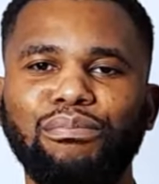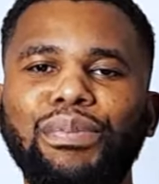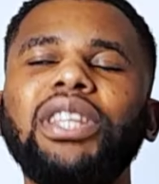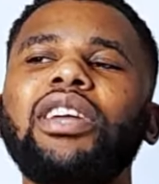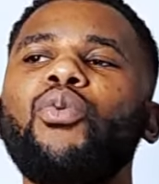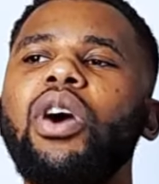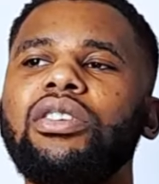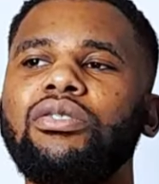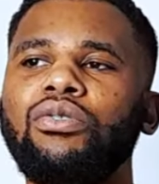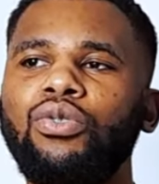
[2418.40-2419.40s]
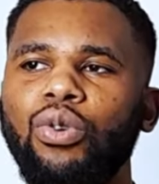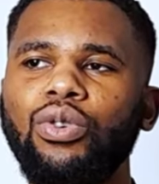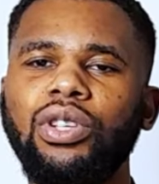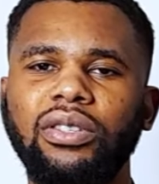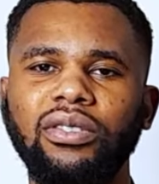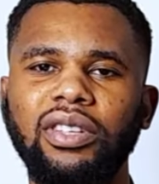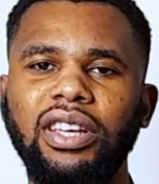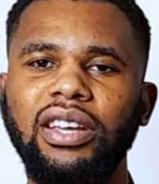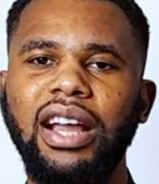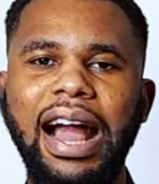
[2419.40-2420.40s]
Peter was good
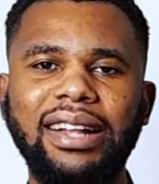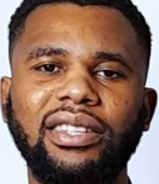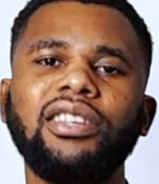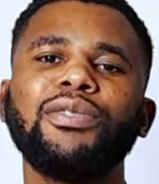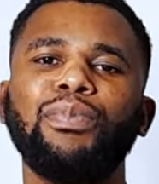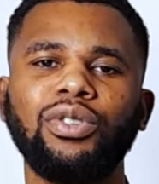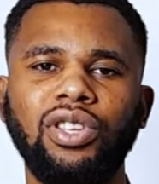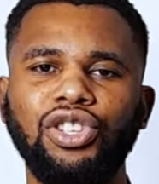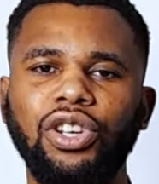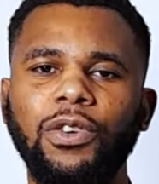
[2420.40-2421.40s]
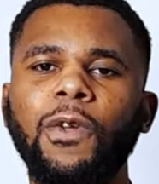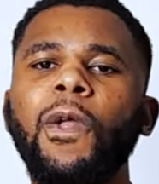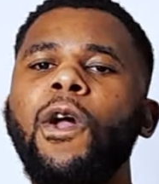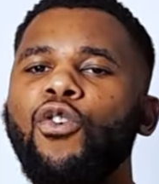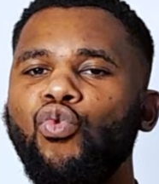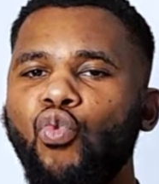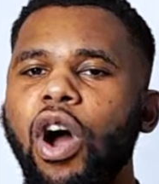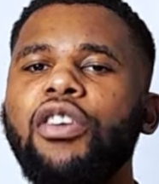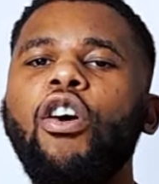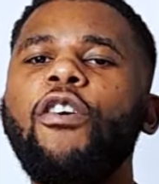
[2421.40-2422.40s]
at his position.
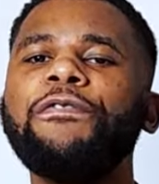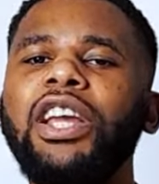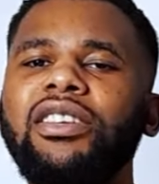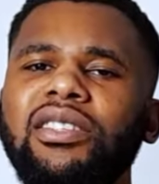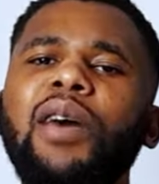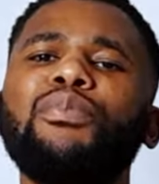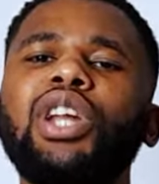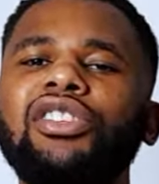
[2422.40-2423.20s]
One of the disciples